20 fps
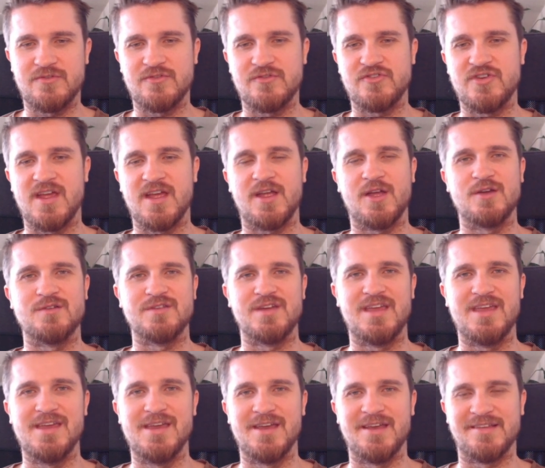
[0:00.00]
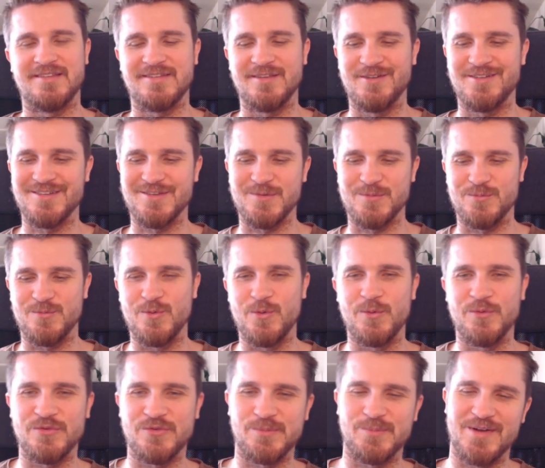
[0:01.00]
check over here, so it just
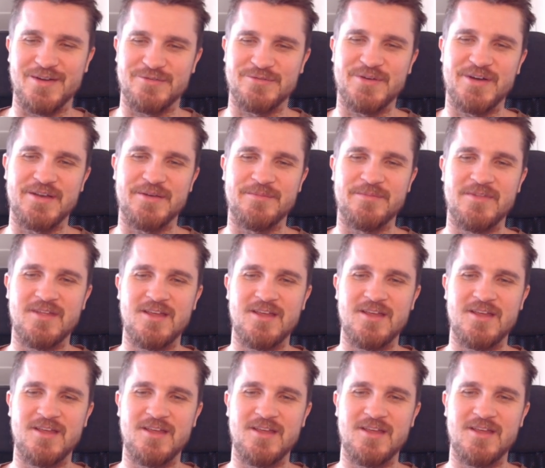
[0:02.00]
ruins all my fun.